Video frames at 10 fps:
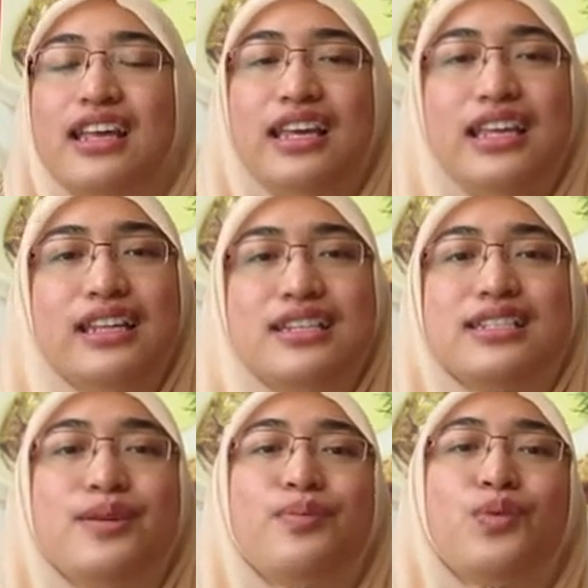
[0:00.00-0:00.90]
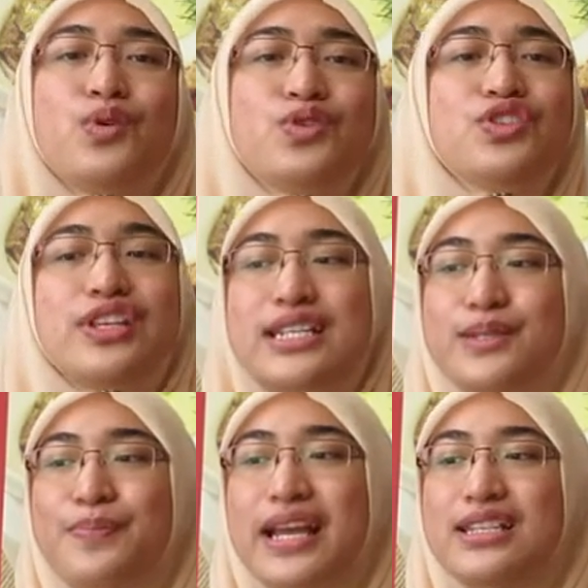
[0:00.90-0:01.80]
It is the most
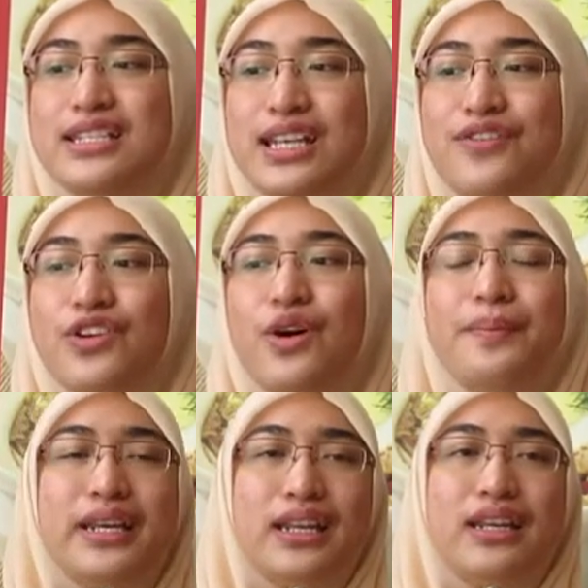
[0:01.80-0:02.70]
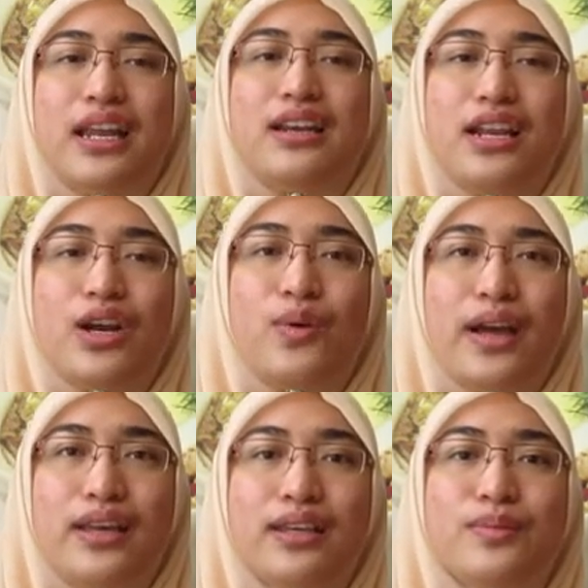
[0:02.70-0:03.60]
expensive component and
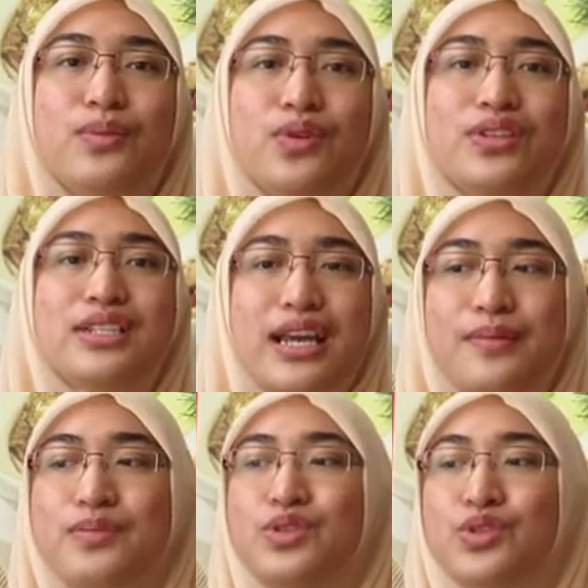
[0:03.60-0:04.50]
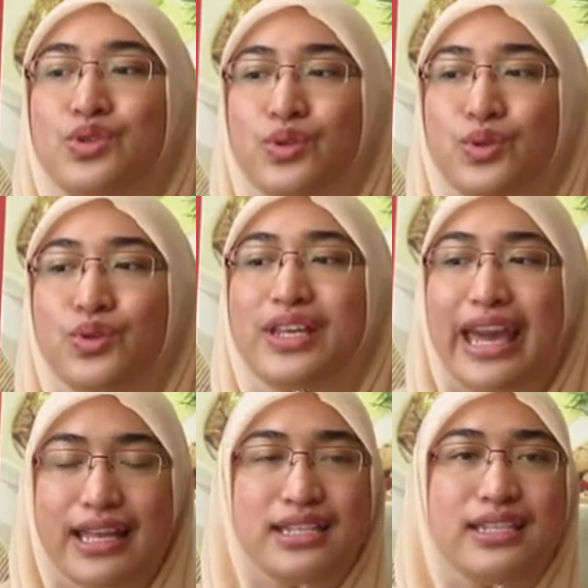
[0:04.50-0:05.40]
require more time to get.